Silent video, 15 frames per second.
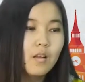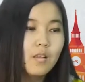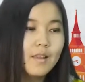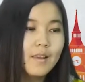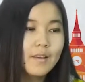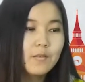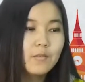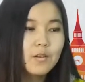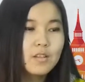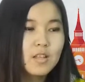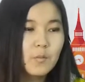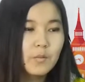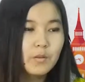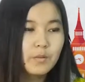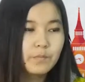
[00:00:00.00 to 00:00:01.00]
Like, for
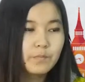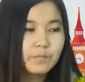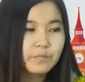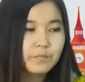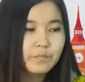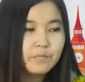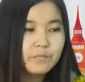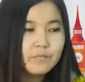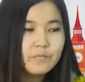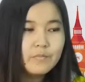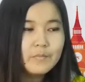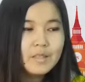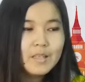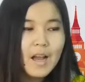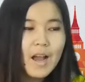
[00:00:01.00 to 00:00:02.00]
example,
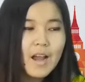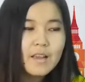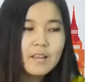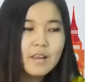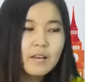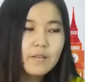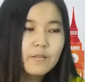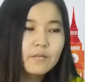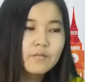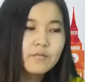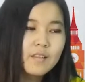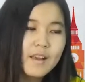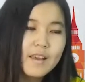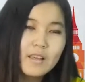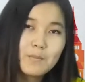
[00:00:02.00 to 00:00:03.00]
I like
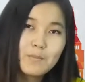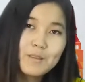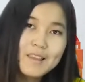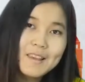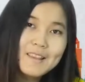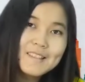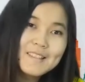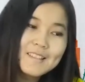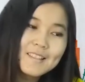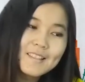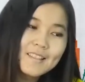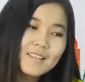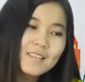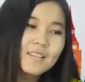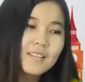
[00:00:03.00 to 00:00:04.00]
flying planes,